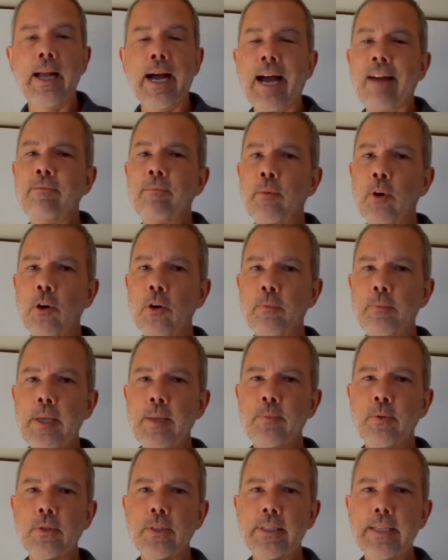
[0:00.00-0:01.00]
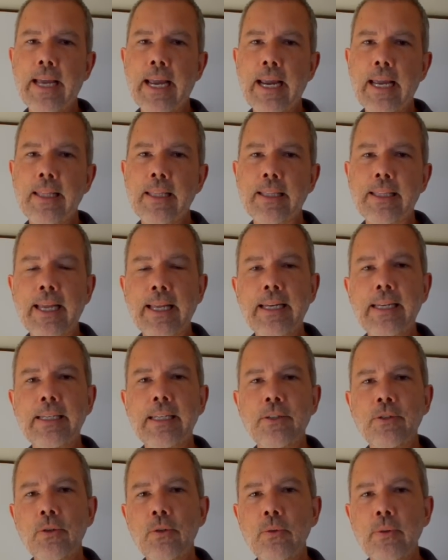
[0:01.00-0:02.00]
I've heard people say that they need
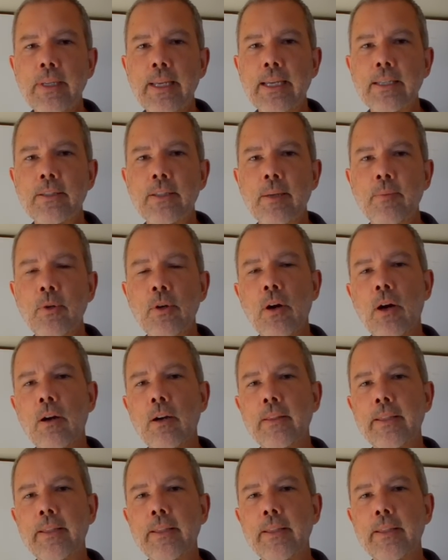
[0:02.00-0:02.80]
to tune the SWR